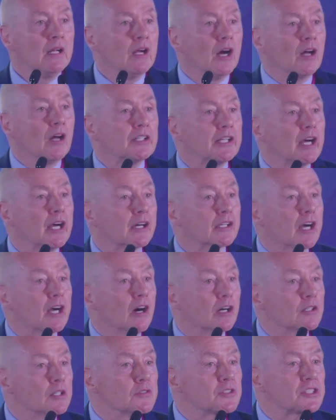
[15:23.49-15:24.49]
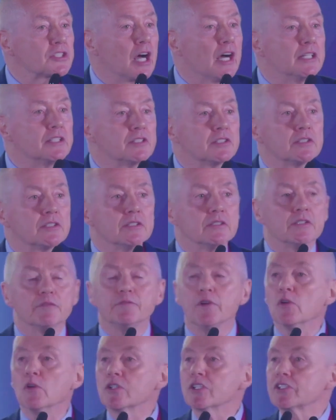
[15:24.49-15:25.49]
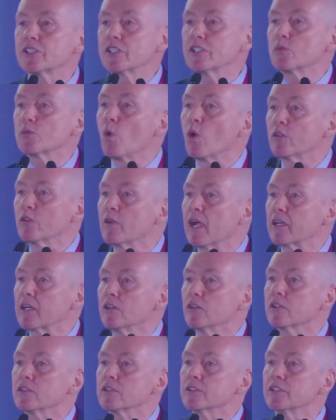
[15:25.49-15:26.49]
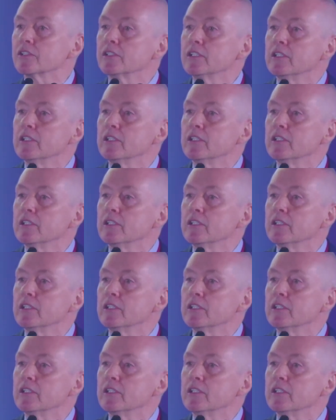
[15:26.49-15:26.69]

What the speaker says: On the air cargo side, the focus is one record.